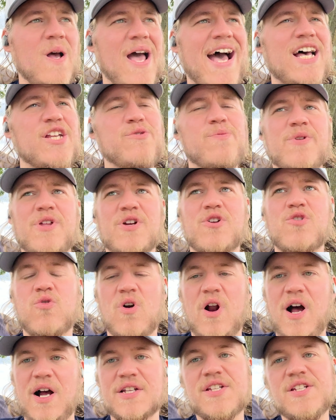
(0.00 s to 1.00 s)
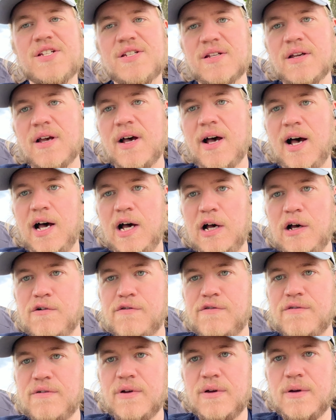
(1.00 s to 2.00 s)
As for the crux
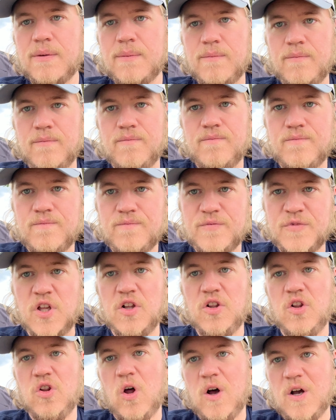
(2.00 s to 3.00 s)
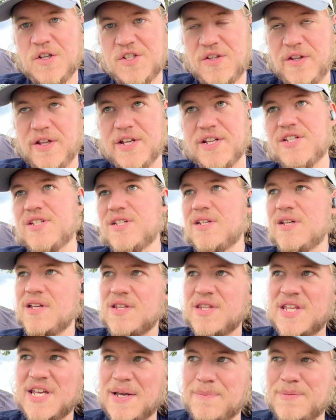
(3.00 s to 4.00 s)
of the lossless,
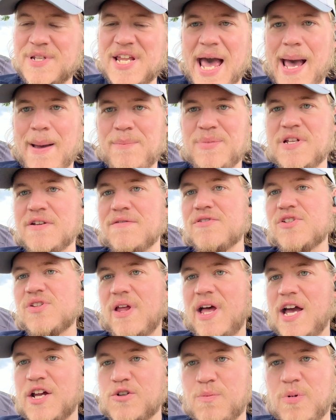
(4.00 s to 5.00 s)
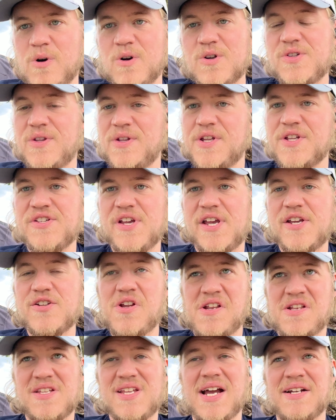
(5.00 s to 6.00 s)
the adaptive /
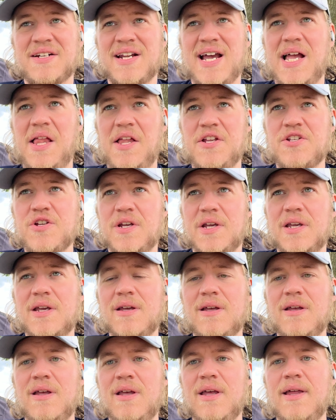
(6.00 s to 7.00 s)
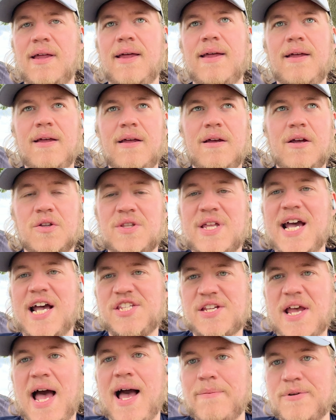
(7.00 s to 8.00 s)
personalization technology,
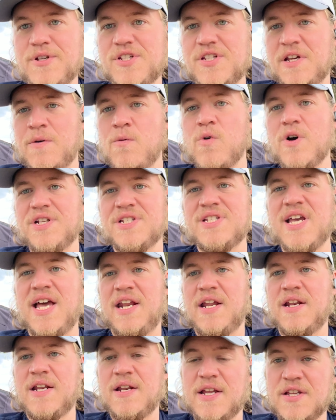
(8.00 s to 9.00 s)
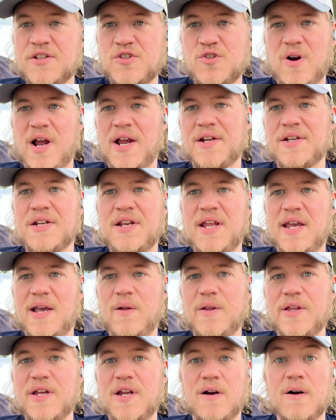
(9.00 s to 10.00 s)
that's obviously what Denon is trying to
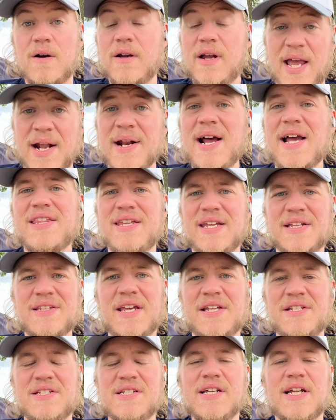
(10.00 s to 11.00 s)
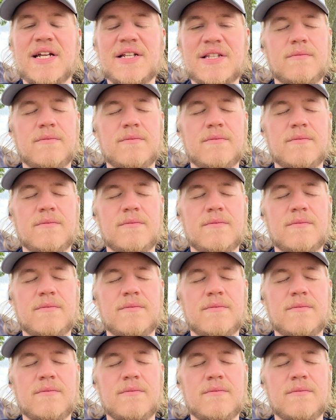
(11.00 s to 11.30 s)
nail here, and I think they did it.